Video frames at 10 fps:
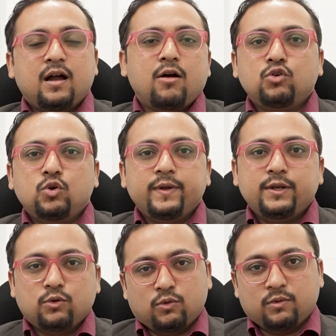How do we
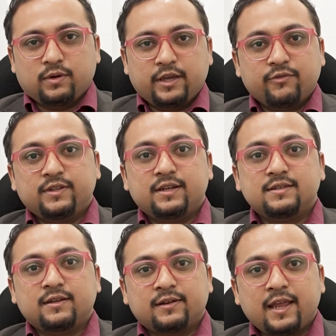know if there
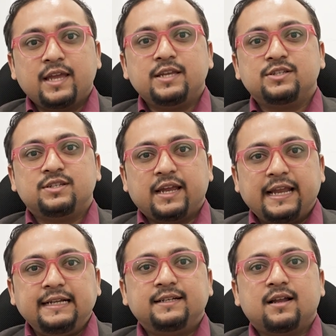is a raised
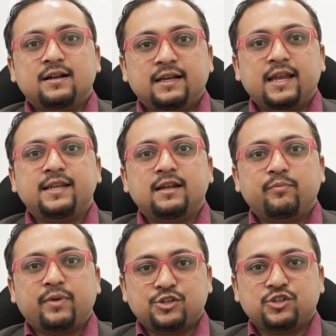intracranial
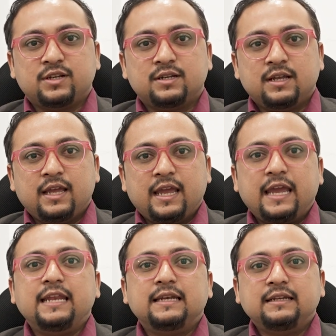pressure
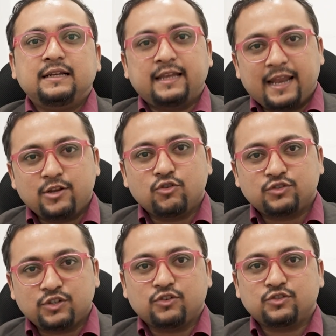in
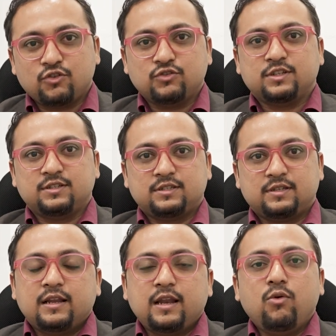craniosynostosis?
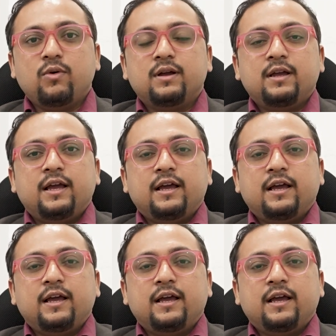Now,